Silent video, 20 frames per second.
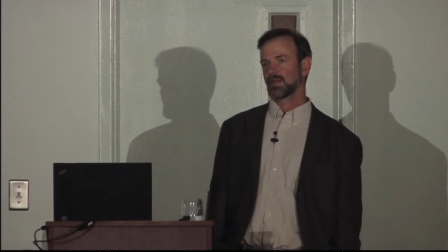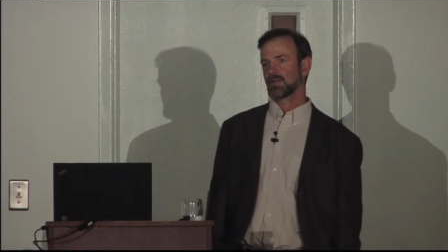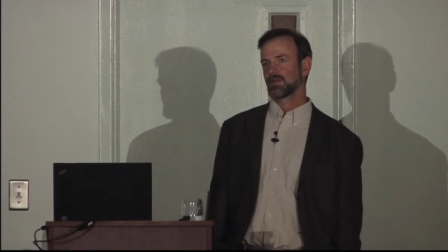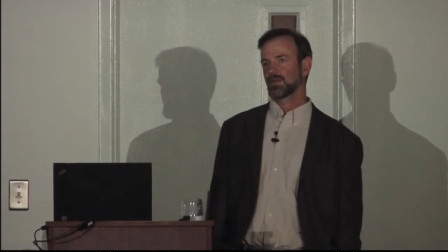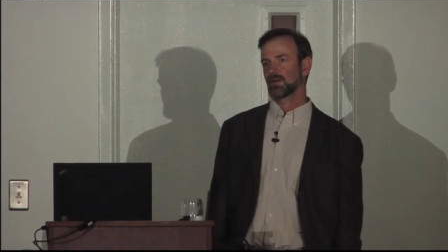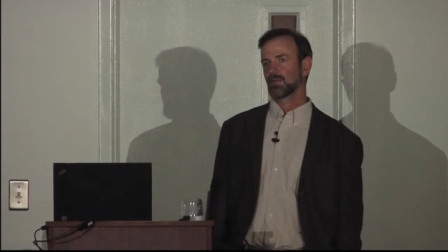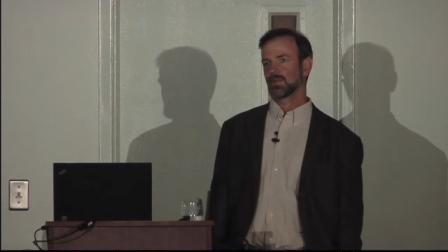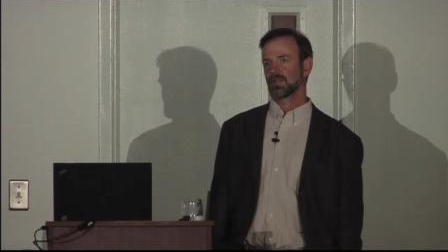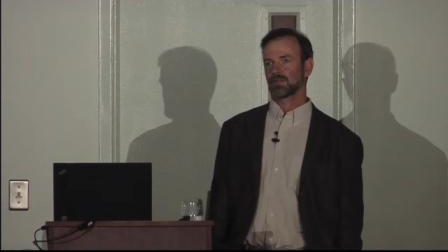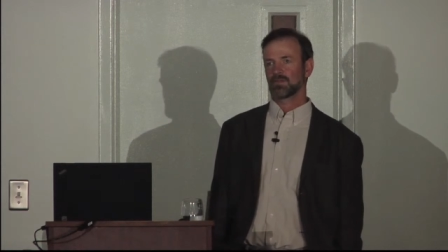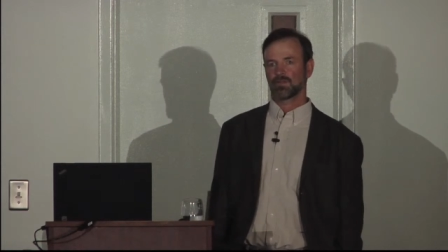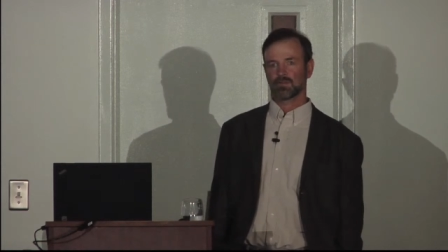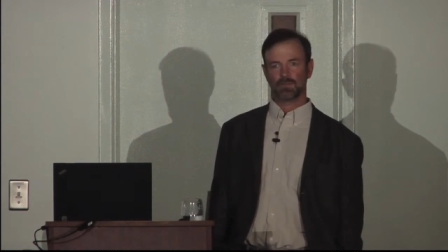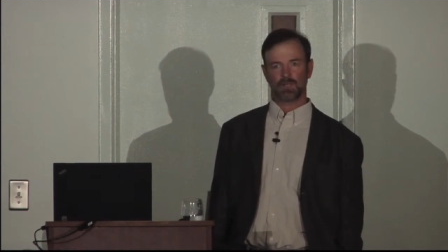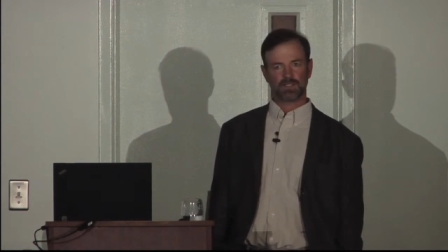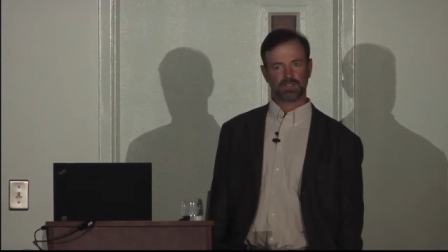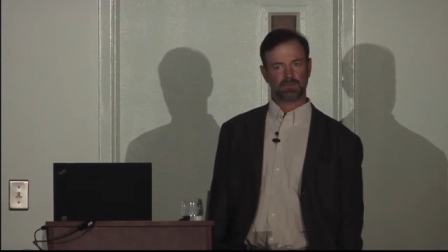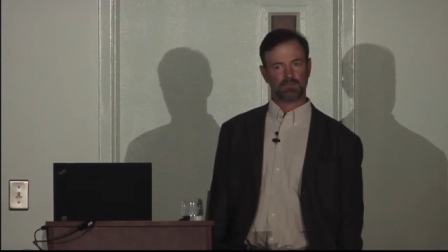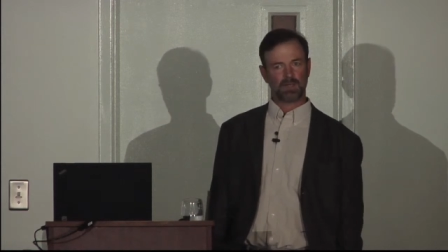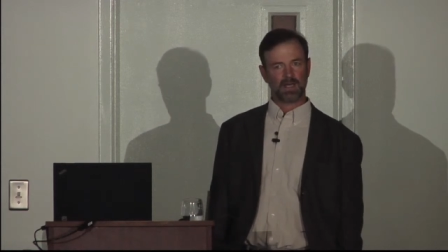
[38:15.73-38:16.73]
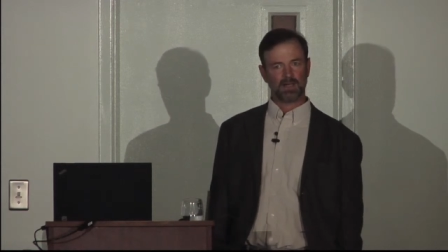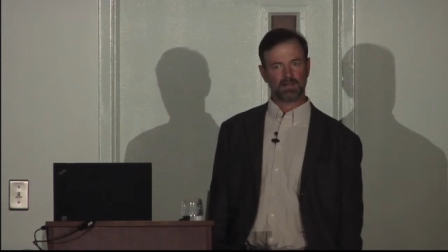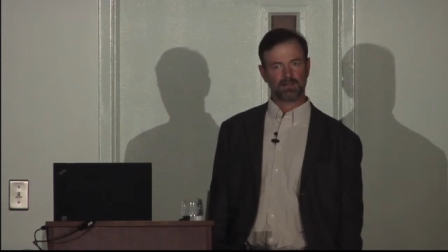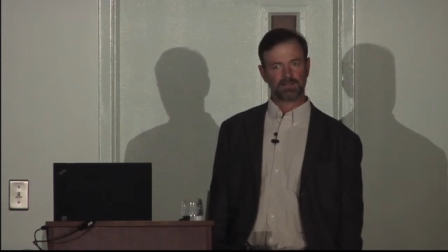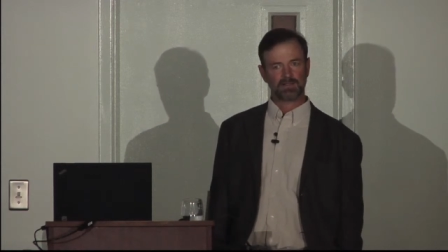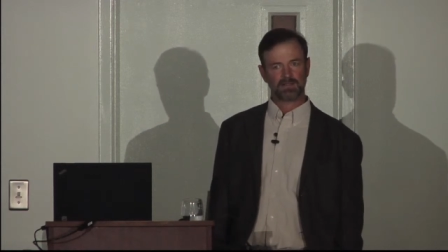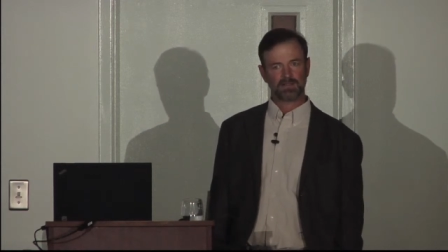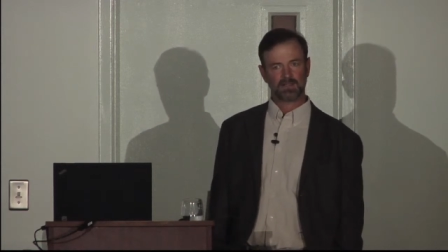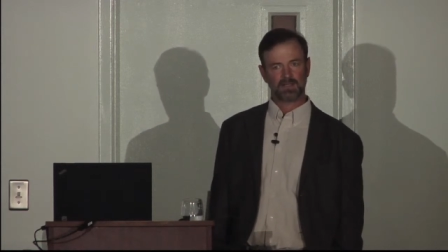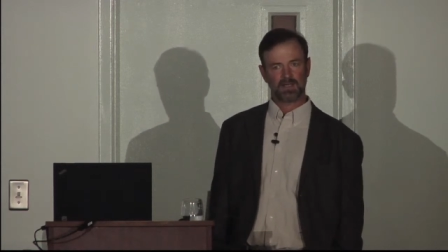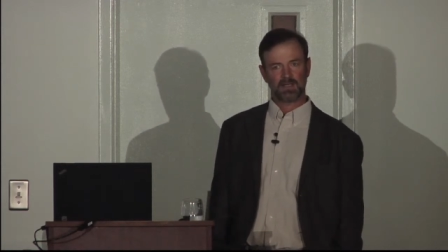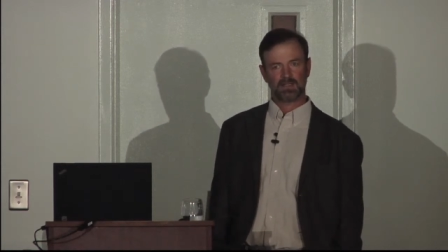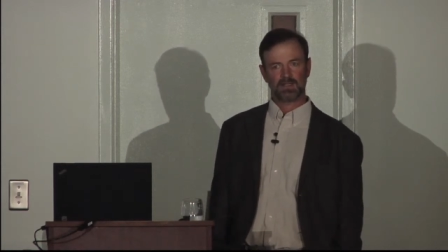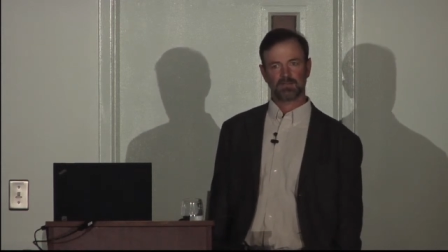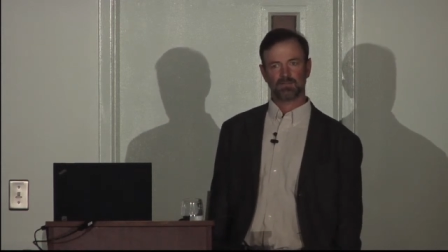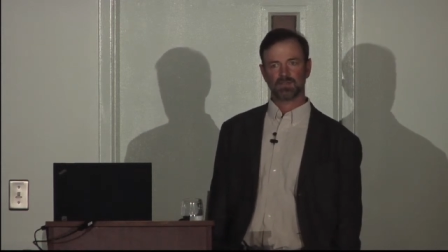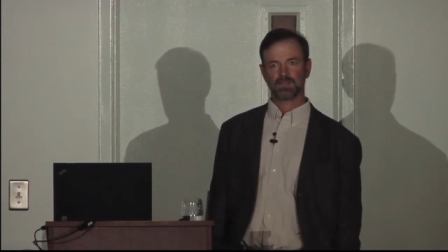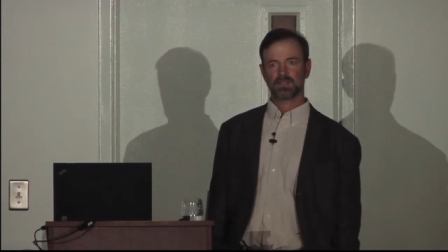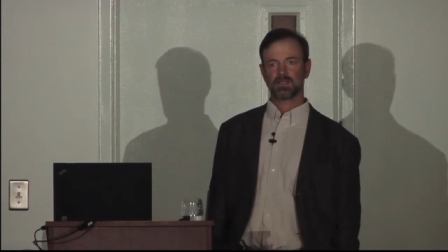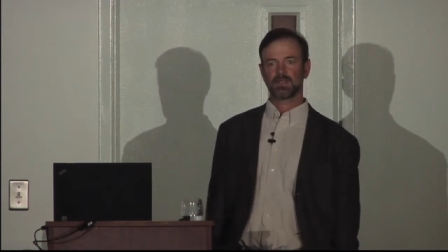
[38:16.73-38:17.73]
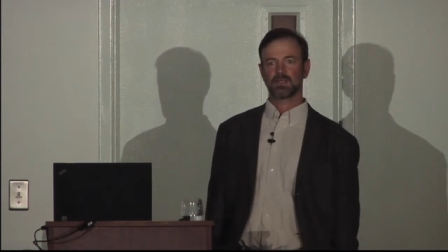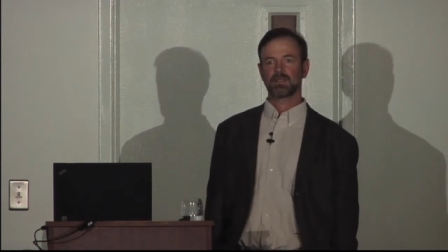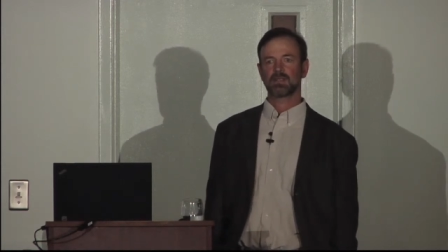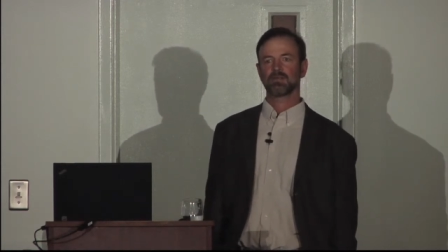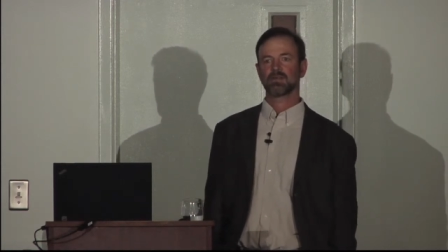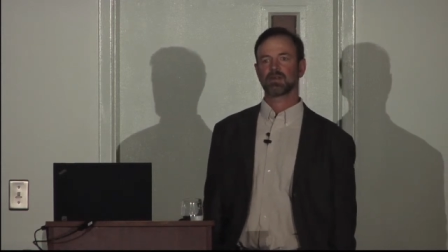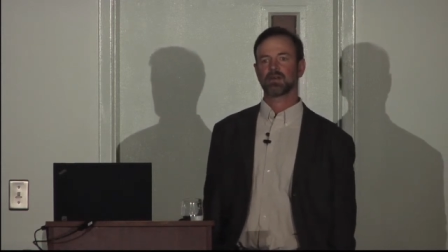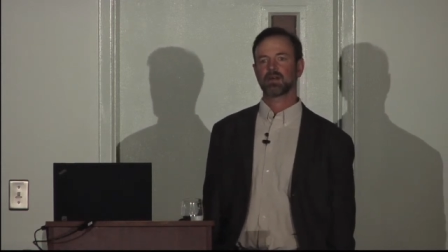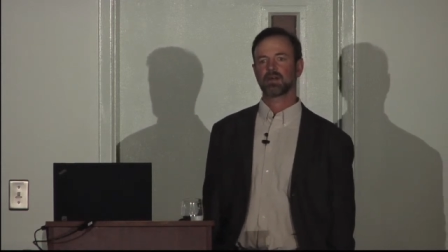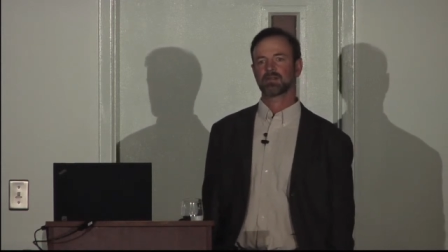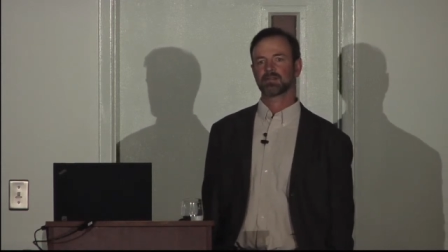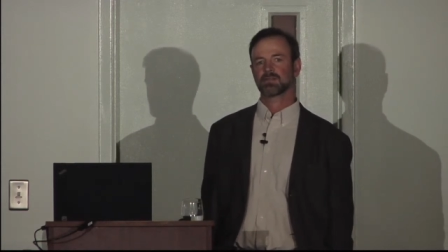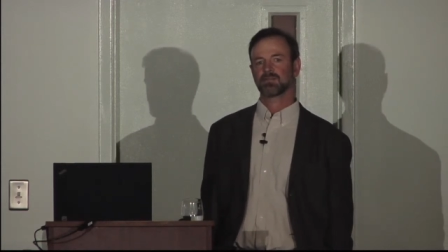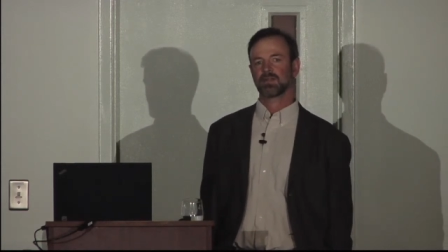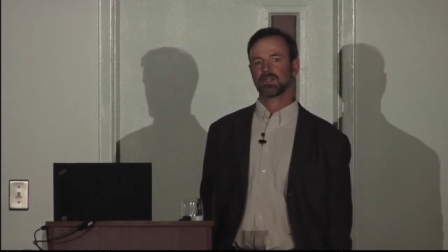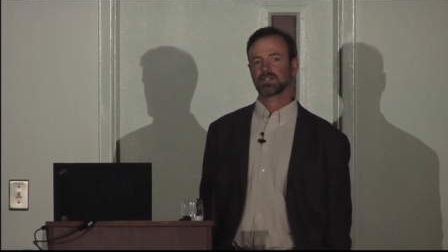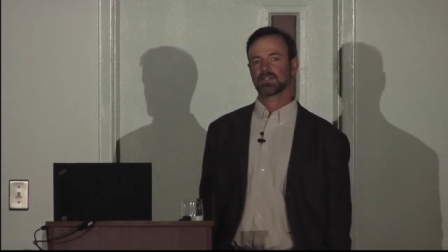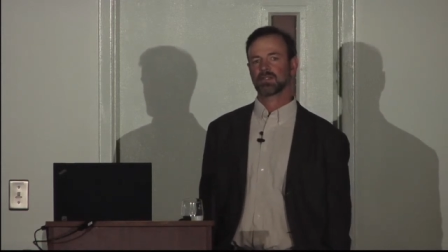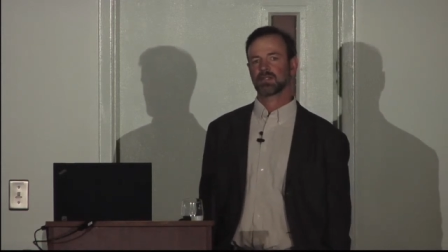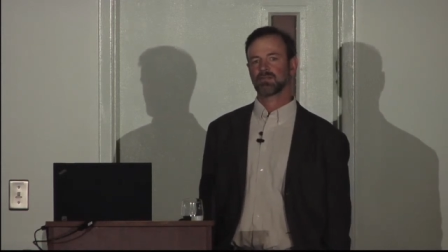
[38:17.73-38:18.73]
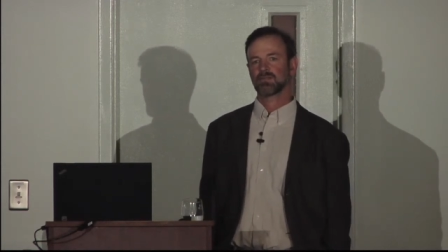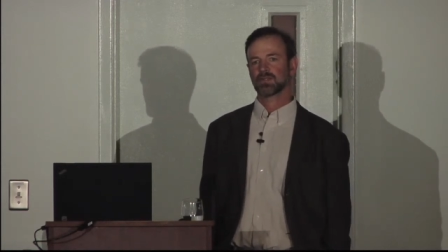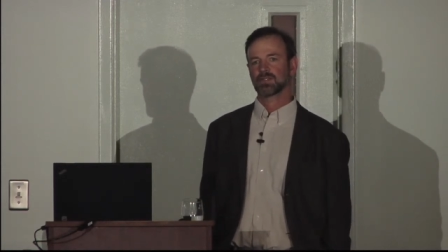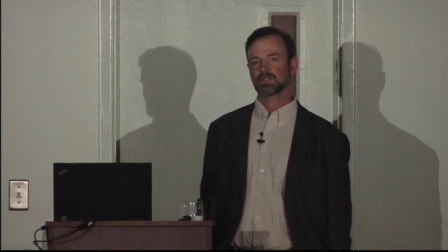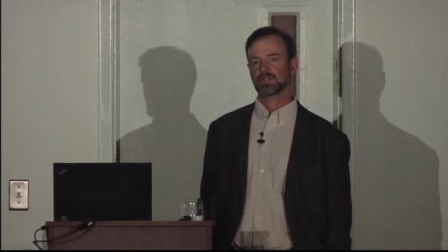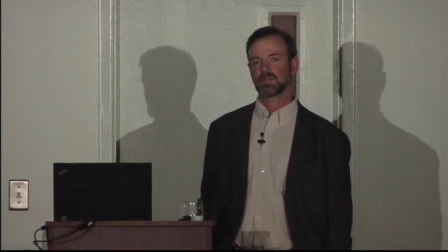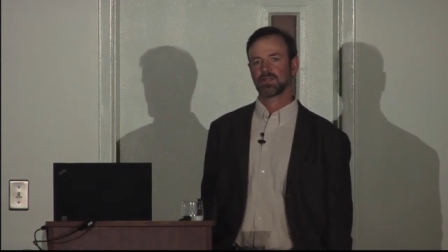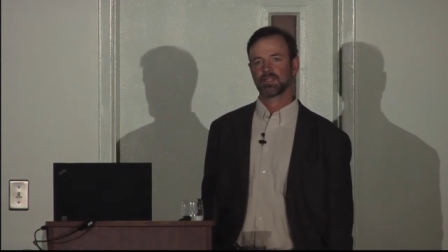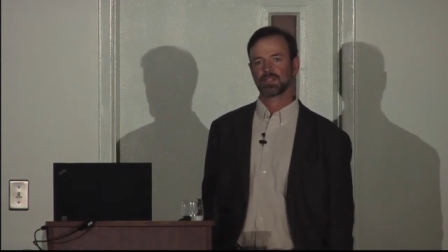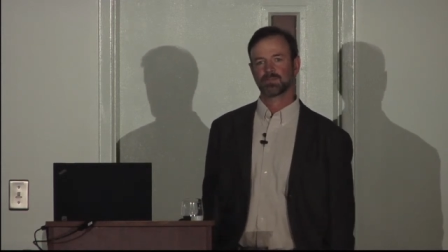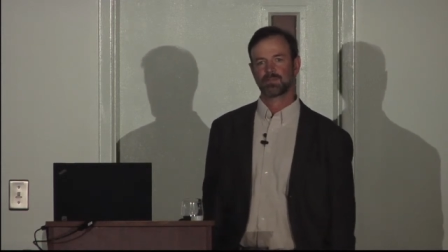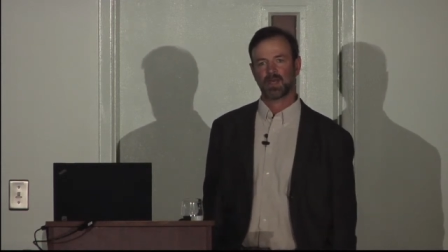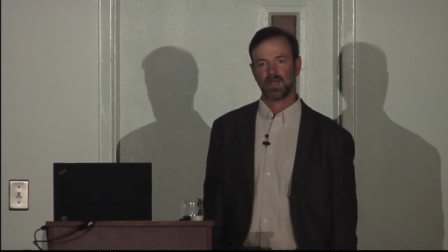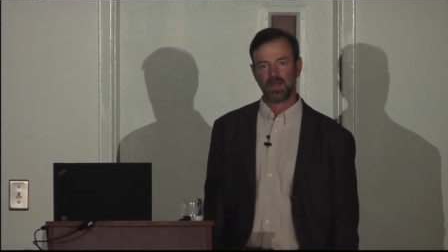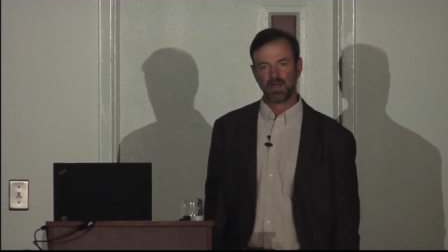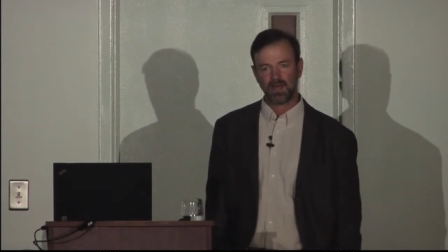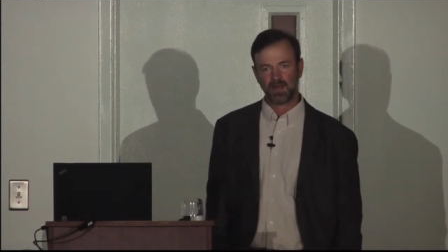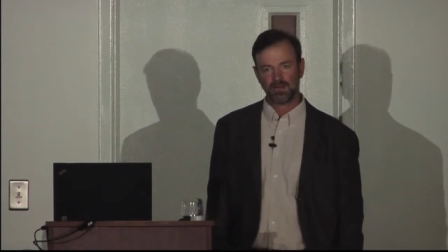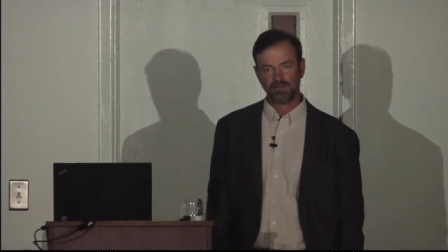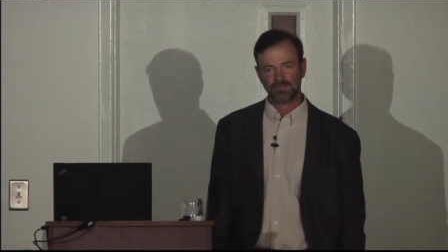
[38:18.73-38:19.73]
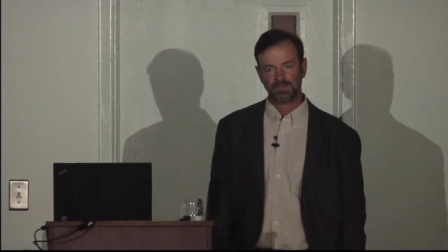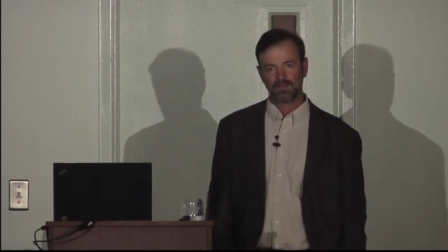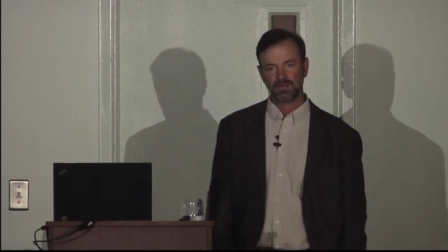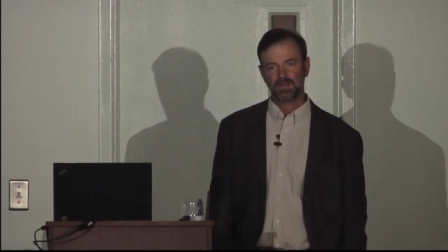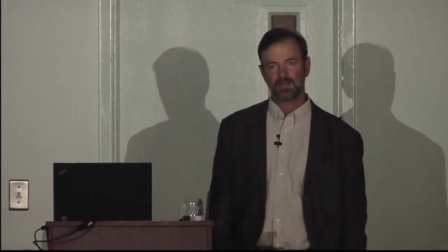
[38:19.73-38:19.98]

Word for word: nobody knew much about and that was in need of conservation efforts on its behalf,